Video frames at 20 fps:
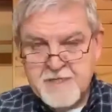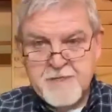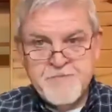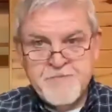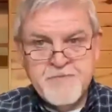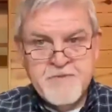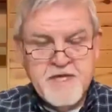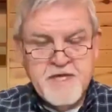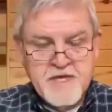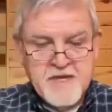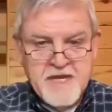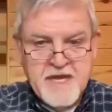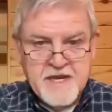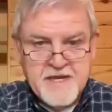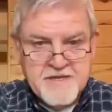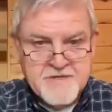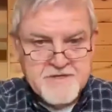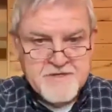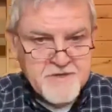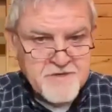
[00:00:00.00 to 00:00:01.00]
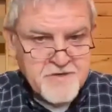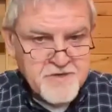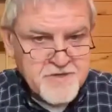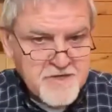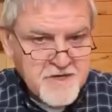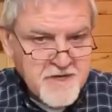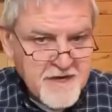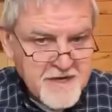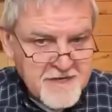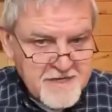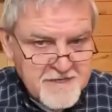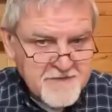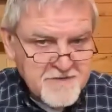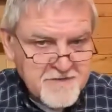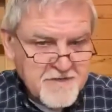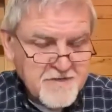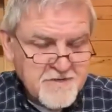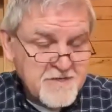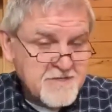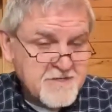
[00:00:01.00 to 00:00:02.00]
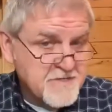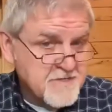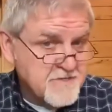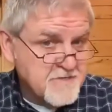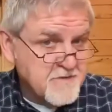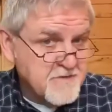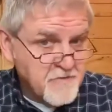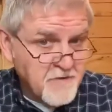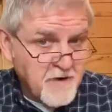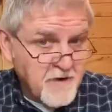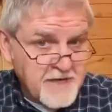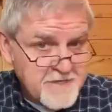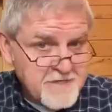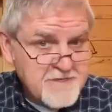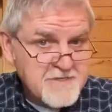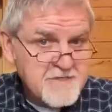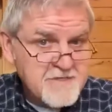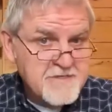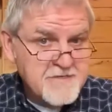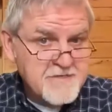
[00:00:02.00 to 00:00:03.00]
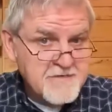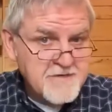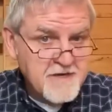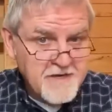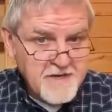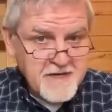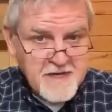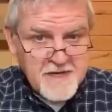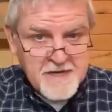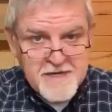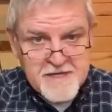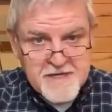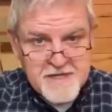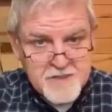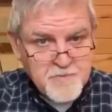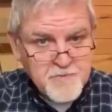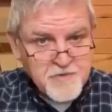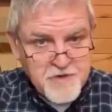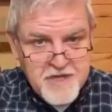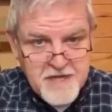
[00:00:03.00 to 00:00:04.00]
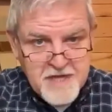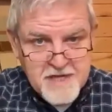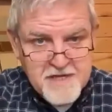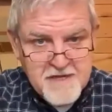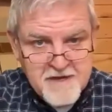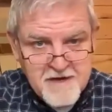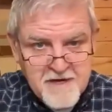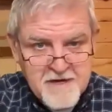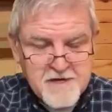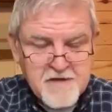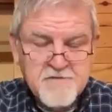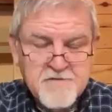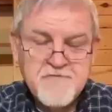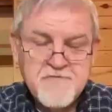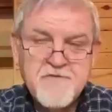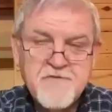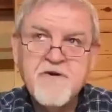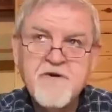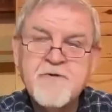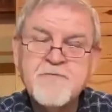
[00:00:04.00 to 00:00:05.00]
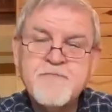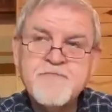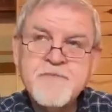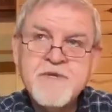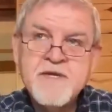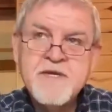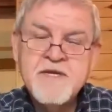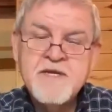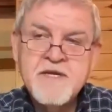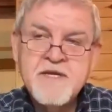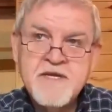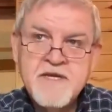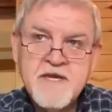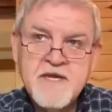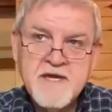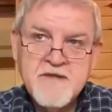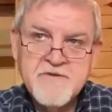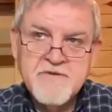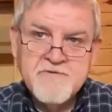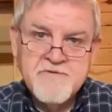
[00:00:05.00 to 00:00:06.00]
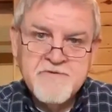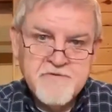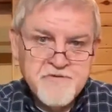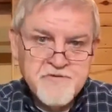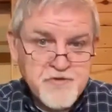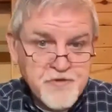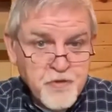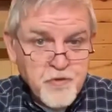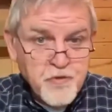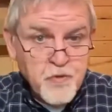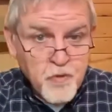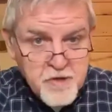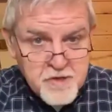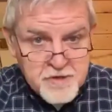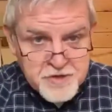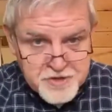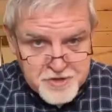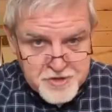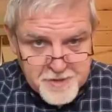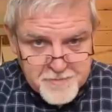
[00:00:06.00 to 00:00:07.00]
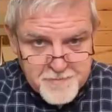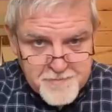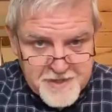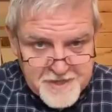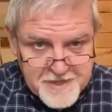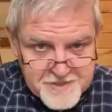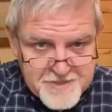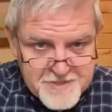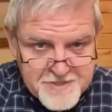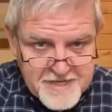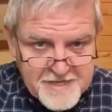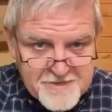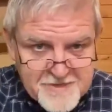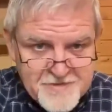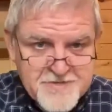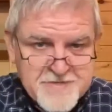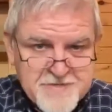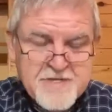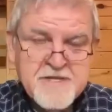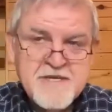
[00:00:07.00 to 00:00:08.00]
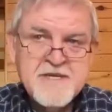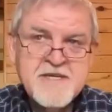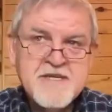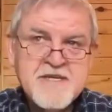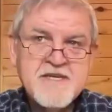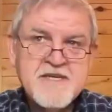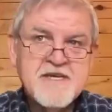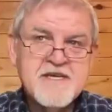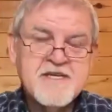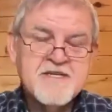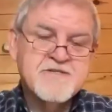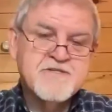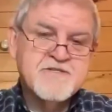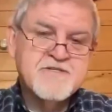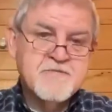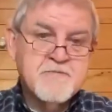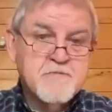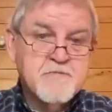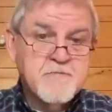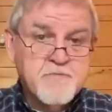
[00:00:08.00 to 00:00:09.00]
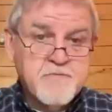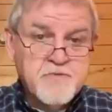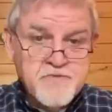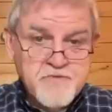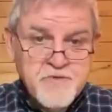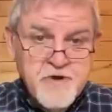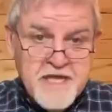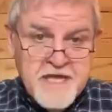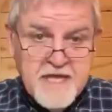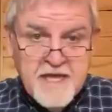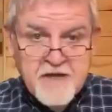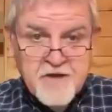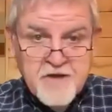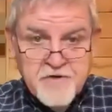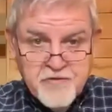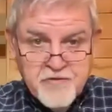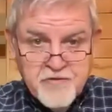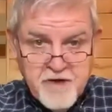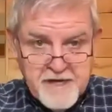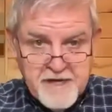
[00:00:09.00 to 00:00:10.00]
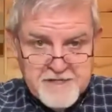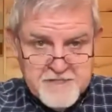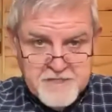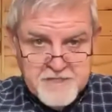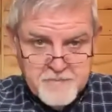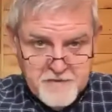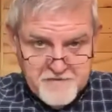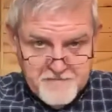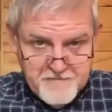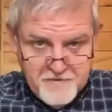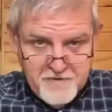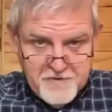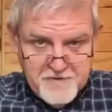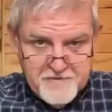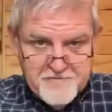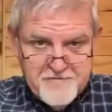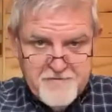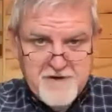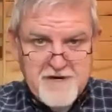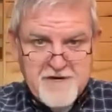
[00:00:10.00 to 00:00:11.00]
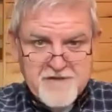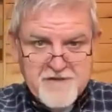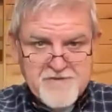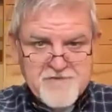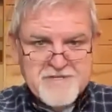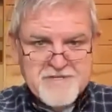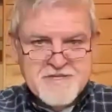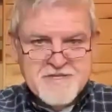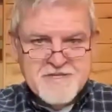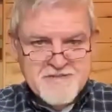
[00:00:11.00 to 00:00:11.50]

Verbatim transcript: And again, it's another idea that this is Christ uh, in his pre incarnate form. And true worship, in a sense, is bringing Christ before the Father, isn't it?